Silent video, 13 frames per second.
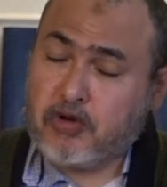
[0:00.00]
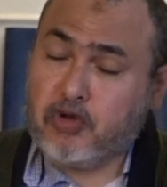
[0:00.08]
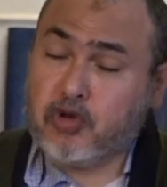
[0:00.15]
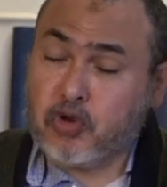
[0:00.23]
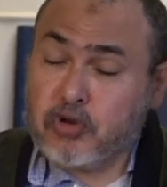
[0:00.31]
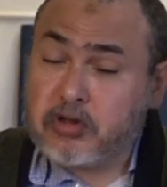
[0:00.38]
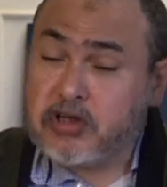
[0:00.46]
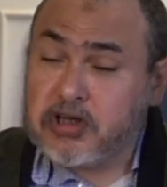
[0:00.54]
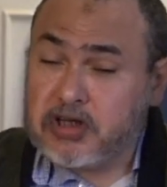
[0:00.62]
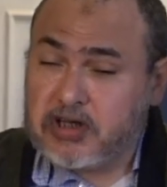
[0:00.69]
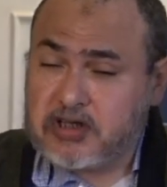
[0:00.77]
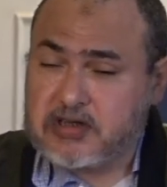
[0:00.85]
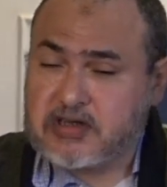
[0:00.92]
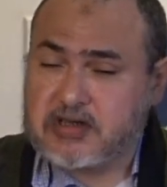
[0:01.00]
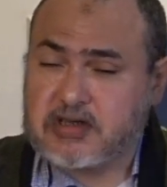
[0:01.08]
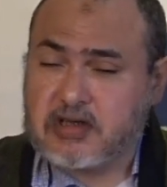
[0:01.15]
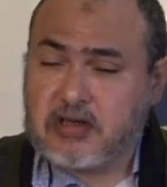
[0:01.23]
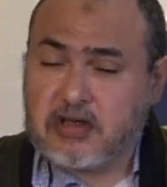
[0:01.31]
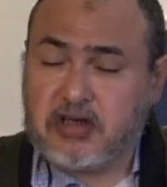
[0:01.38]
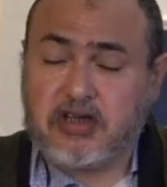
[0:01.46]

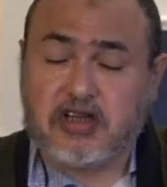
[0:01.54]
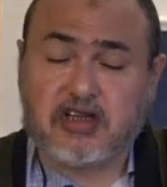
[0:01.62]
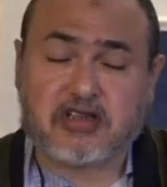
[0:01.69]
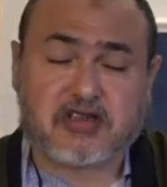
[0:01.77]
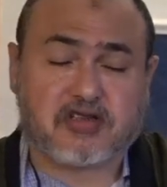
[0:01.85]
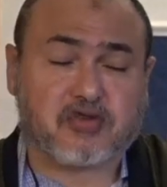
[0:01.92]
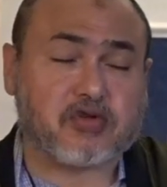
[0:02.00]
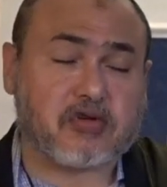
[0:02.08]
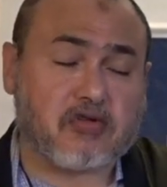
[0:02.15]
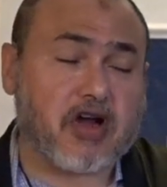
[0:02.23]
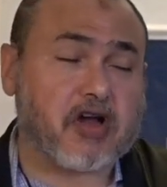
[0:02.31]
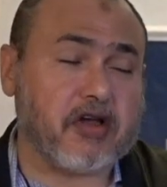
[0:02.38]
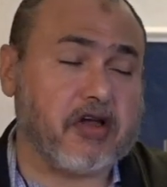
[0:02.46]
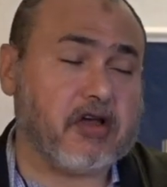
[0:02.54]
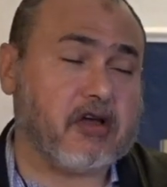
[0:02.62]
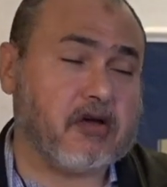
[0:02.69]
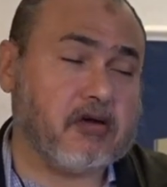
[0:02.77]
loneliness leads to crying,